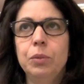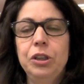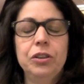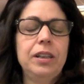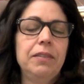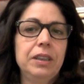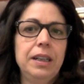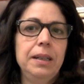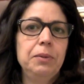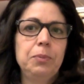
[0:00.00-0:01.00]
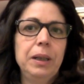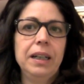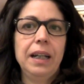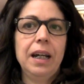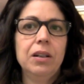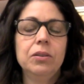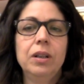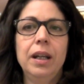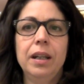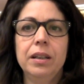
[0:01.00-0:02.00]
We just have to keep speaking out
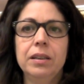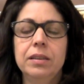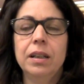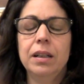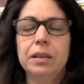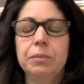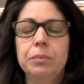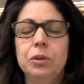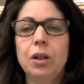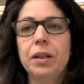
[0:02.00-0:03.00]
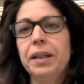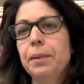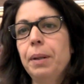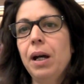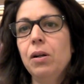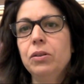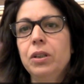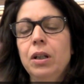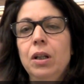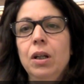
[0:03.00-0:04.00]
and um, talking about
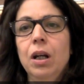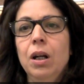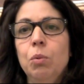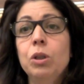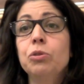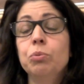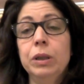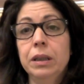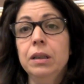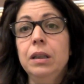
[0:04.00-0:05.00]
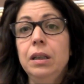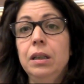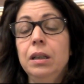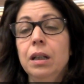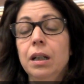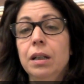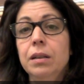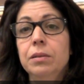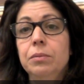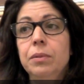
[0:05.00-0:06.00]
uh, what's really
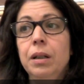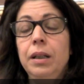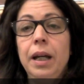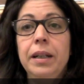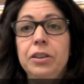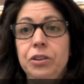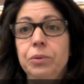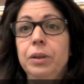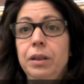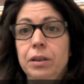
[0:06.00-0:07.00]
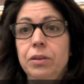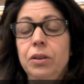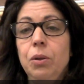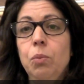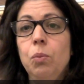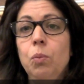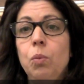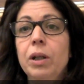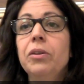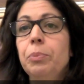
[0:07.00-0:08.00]
uh, at issue here. You know,
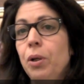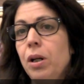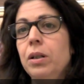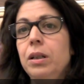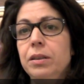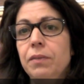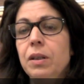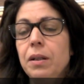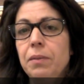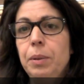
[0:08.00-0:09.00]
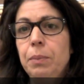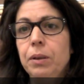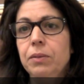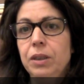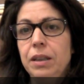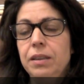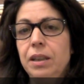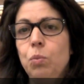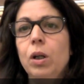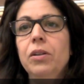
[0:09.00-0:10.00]
what are the priorities of the people of
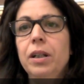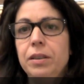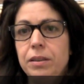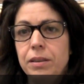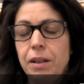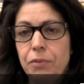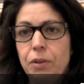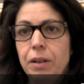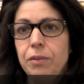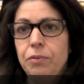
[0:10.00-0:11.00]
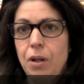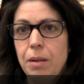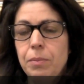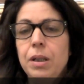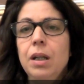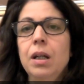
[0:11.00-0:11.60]
Tennessee? What are they suffering from?